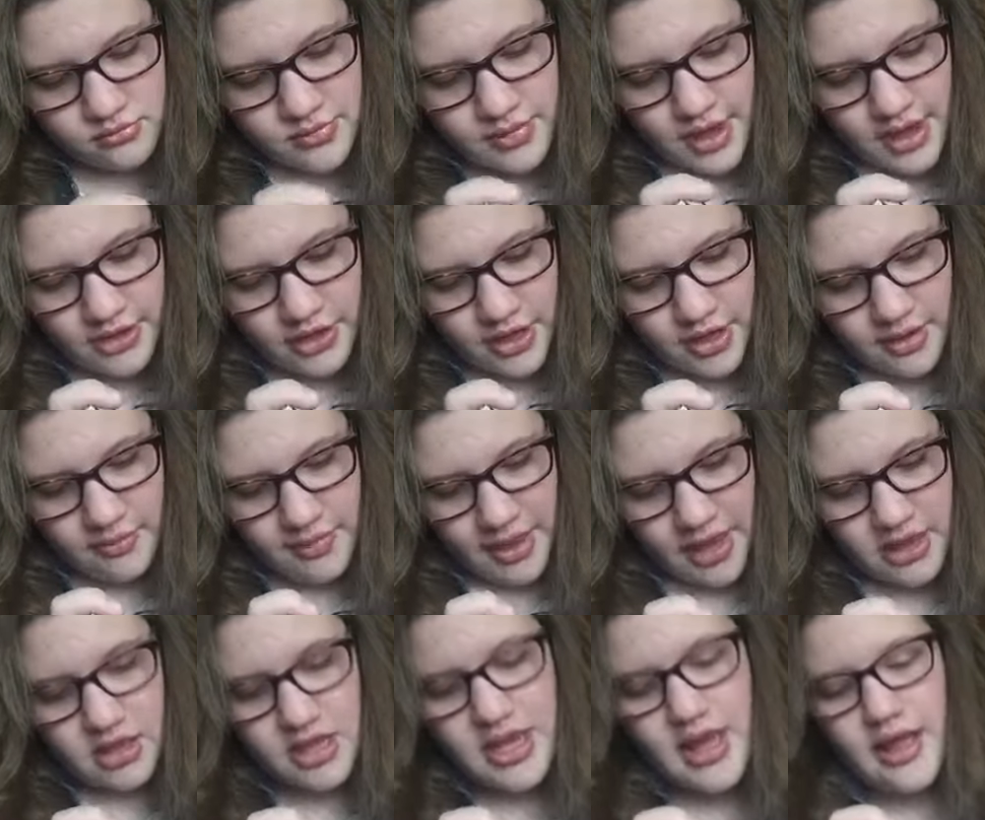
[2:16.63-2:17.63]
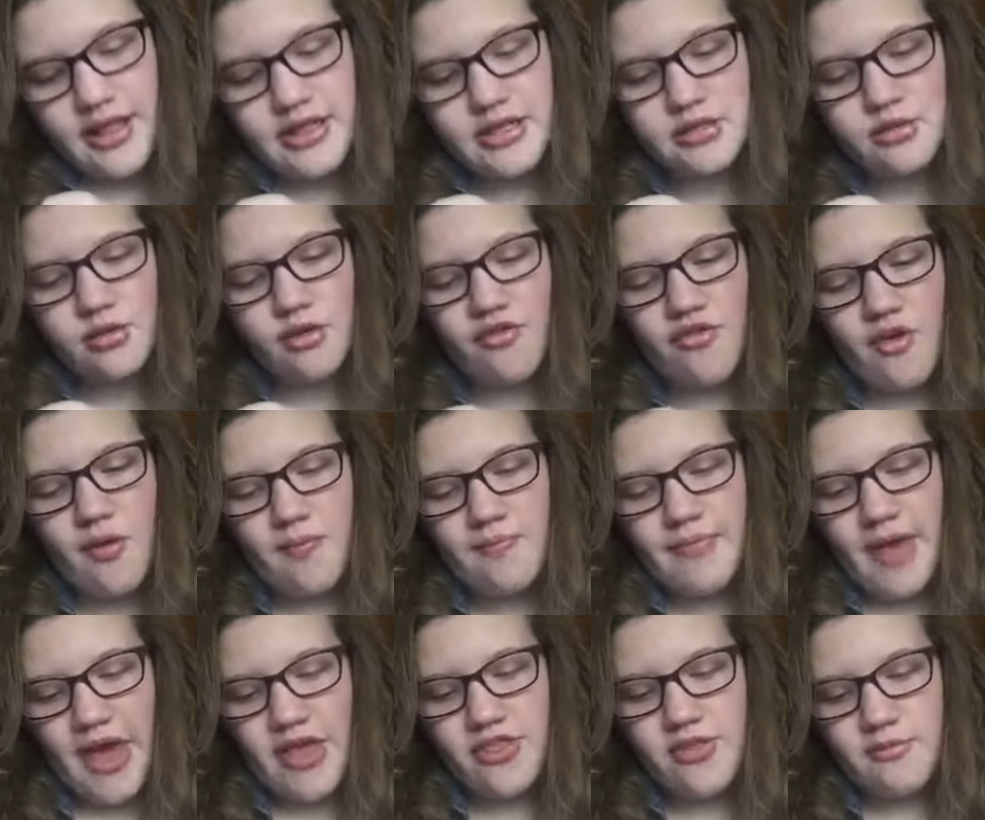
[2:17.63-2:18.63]
I think, Bath. Yeah, this one's
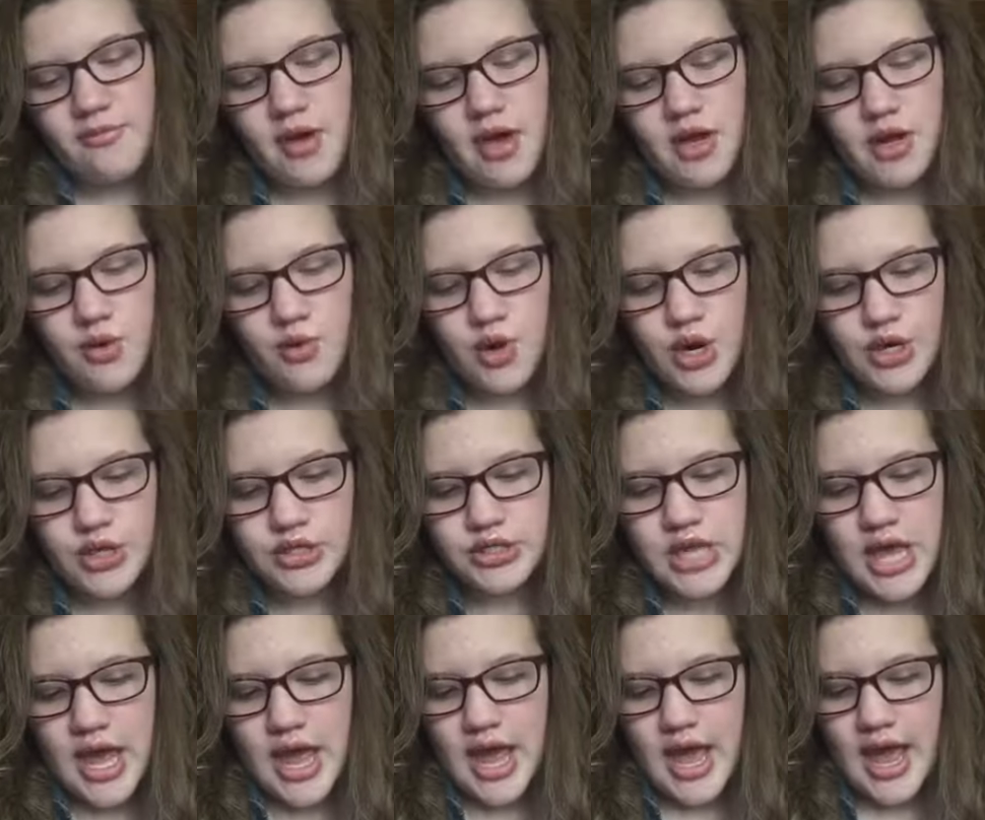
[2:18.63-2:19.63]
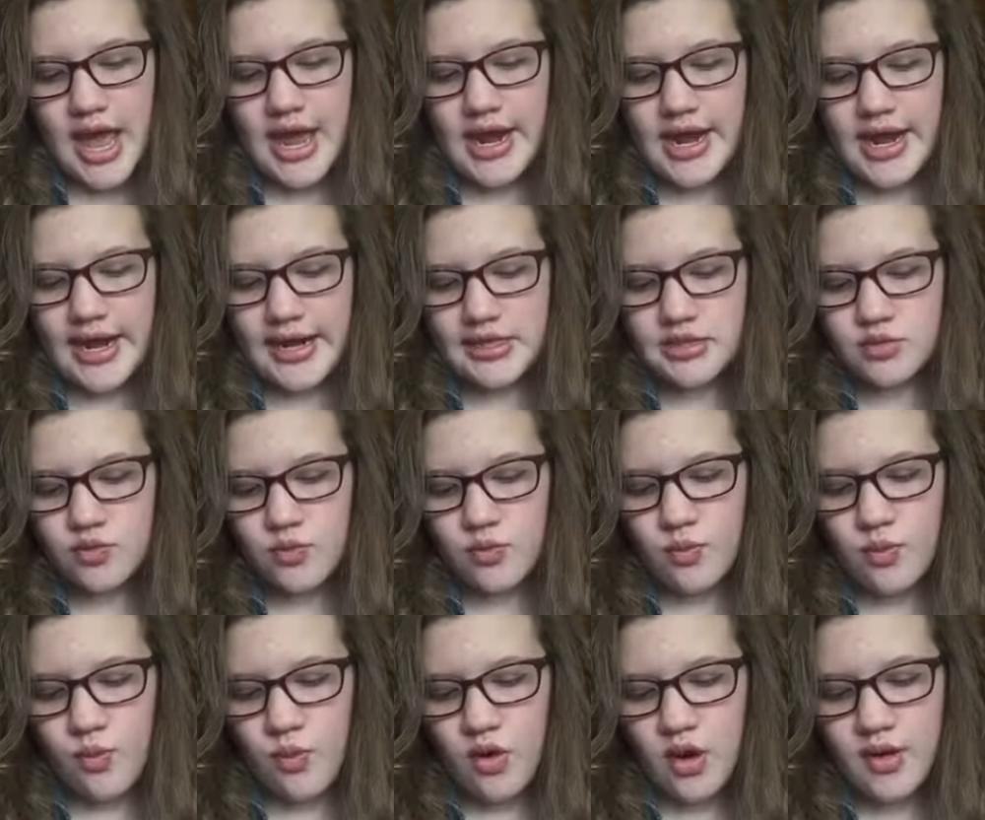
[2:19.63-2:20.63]
from Bath and Body Works, and it is
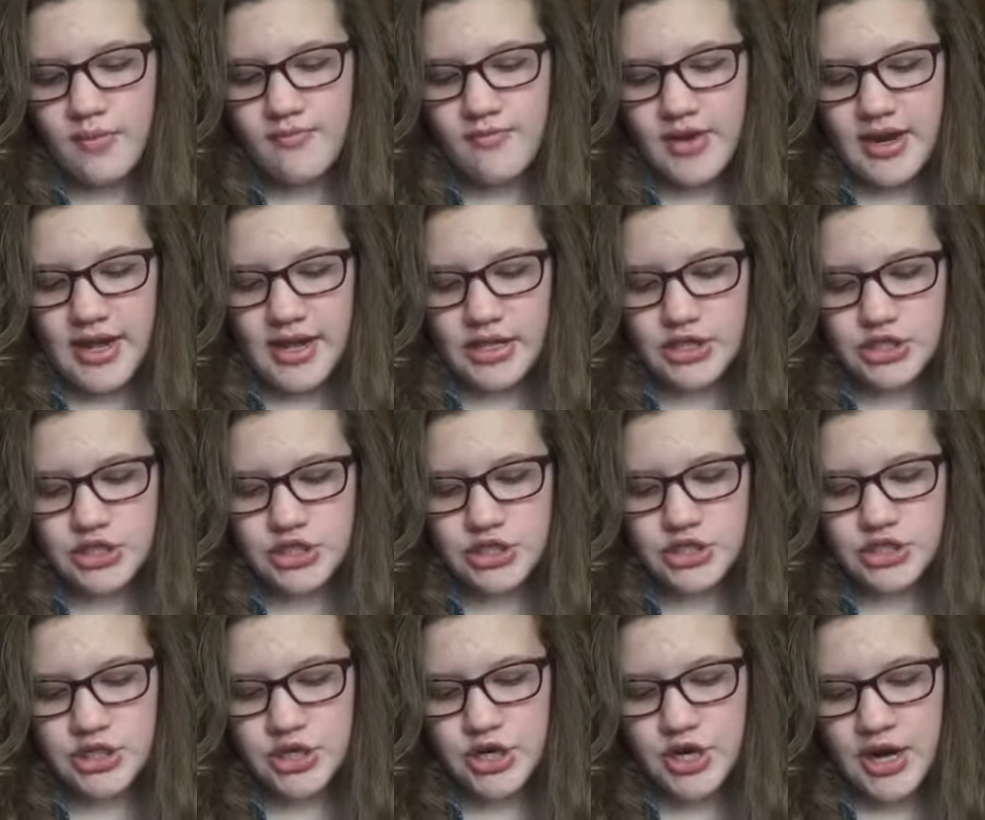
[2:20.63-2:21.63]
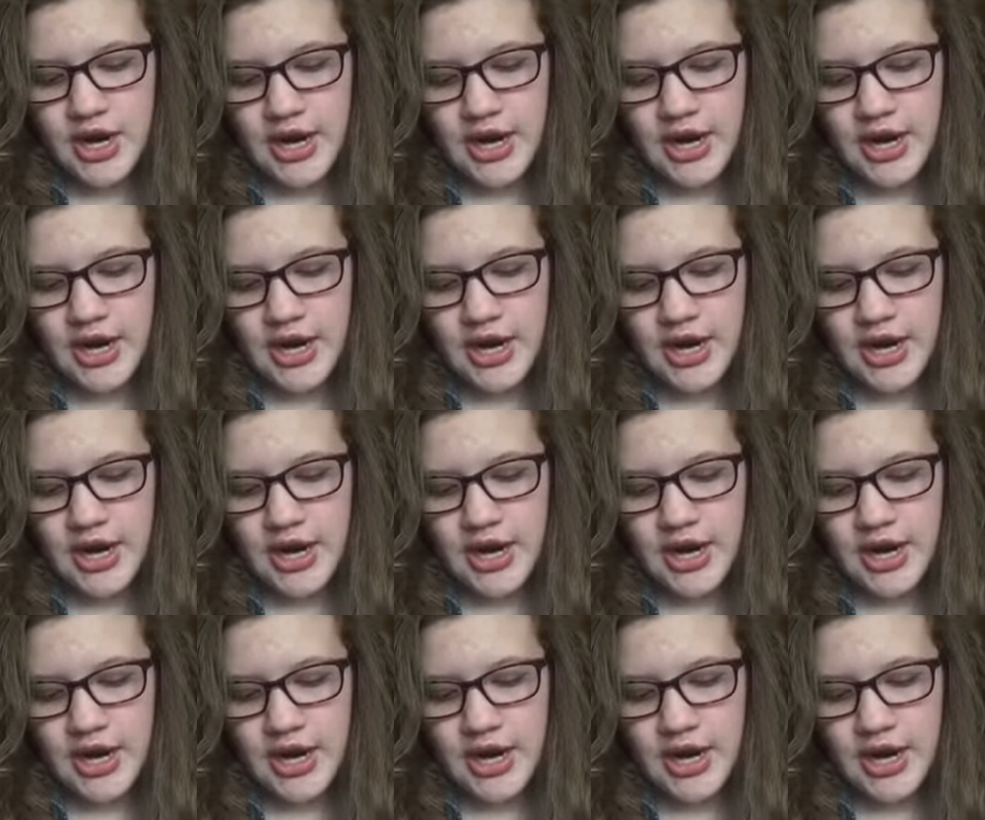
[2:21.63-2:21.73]
warm vanilla sugar.